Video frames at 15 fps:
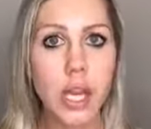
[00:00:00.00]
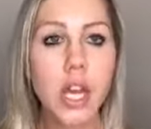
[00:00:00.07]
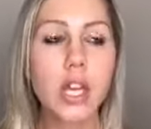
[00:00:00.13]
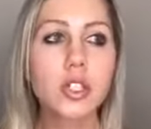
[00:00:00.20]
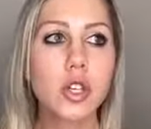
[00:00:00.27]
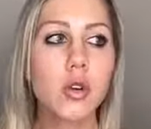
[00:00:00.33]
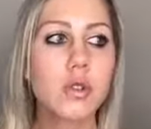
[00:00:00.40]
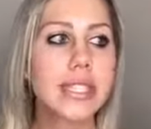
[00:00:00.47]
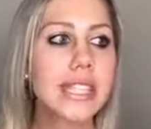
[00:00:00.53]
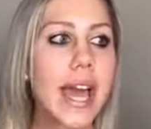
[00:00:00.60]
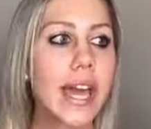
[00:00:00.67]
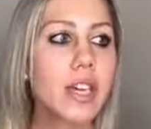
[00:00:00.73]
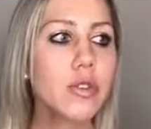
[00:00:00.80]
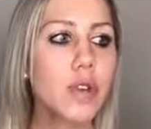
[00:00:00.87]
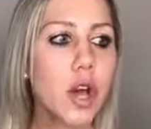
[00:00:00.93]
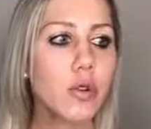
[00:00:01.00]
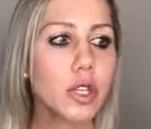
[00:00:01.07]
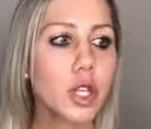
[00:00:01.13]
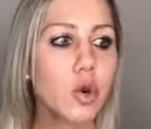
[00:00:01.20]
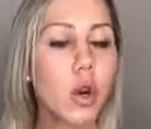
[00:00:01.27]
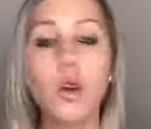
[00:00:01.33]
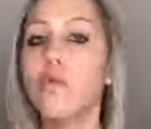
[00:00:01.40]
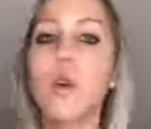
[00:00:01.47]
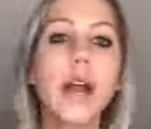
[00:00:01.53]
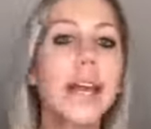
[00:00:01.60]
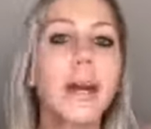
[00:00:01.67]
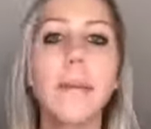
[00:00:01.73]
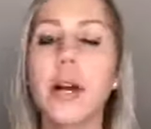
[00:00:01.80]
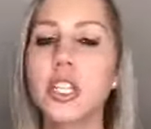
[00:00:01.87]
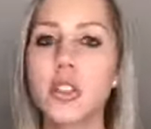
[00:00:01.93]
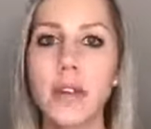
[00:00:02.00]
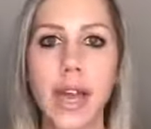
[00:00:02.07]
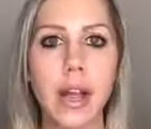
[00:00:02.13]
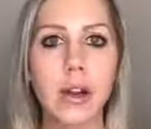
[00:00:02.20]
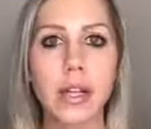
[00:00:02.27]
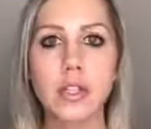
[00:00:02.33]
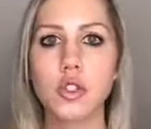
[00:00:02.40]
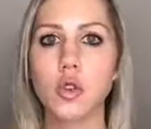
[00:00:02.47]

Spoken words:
So say, you are running a bunch of errands,